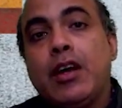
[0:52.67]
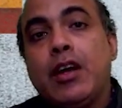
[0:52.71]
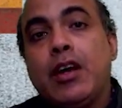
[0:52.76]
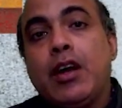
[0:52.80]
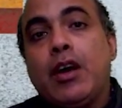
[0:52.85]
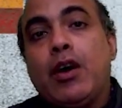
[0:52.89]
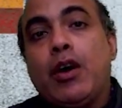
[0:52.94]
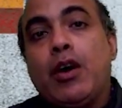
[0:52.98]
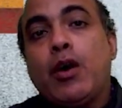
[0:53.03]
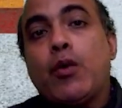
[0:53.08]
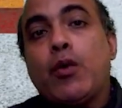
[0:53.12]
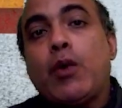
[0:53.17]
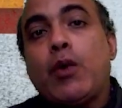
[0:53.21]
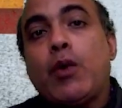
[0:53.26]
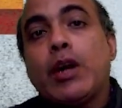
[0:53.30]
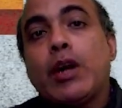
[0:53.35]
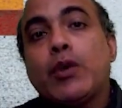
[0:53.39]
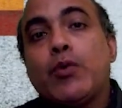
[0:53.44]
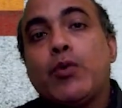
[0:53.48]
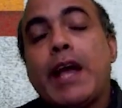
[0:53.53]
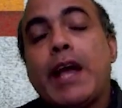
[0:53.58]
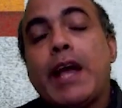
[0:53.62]
or what we
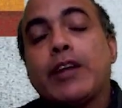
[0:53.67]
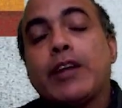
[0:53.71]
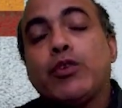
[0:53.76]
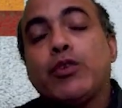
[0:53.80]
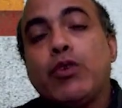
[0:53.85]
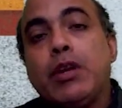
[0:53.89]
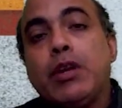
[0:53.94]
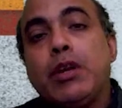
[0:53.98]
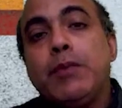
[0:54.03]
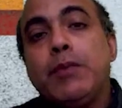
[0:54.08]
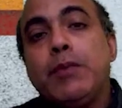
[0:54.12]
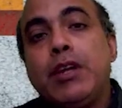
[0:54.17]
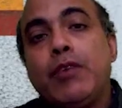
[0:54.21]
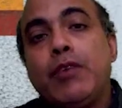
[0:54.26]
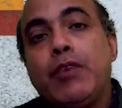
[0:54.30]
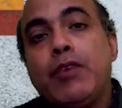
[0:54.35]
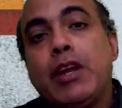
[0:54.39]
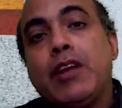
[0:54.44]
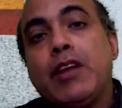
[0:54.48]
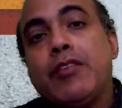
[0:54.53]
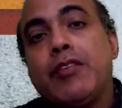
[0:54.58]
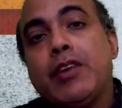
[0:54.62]
actually mean
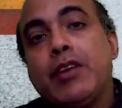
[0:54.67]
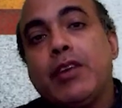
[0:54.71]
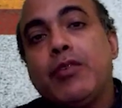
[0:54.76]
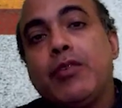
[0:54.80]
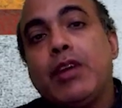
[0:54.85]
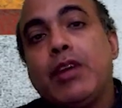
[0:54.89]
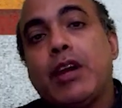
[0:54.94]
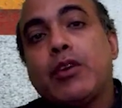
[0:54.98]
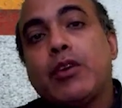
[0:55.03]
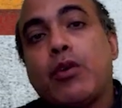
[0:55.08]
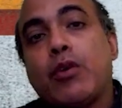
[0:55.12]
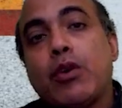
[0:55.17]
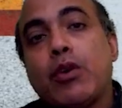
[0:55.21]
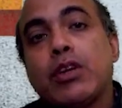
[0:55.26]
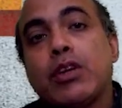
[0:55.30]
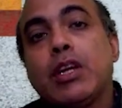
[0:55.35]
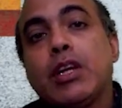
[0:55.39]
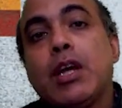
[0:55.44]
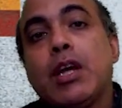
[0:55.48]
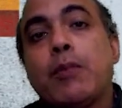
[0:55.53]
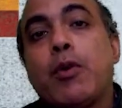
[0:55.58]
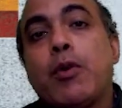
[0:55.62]
whenever we are talking
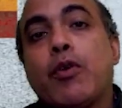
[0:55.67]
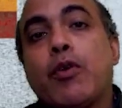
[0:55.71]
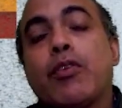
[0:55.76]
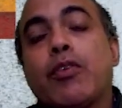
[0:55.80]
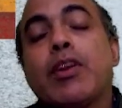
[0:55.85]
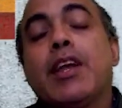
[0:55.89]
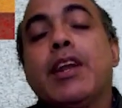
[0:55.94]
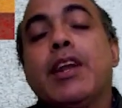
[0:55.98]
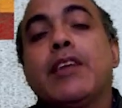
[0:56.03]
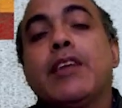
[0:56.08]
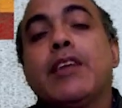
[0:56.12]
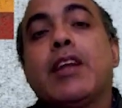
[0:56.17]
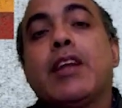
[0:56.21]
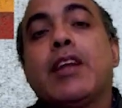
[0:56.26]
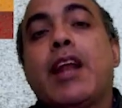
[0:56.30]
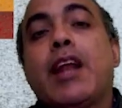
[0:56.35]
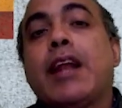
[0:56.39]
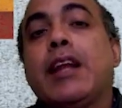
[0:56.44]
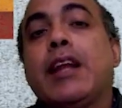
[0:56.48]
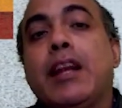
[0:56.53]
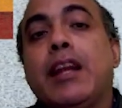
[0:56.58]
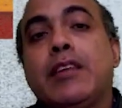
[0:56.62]
about regression
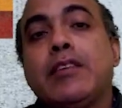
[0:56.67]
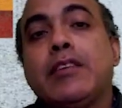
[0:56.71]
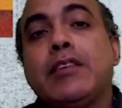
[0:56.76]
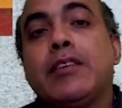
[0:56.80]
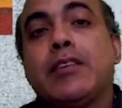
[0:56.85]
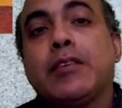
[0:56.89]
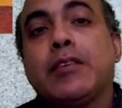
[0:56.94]
analysis.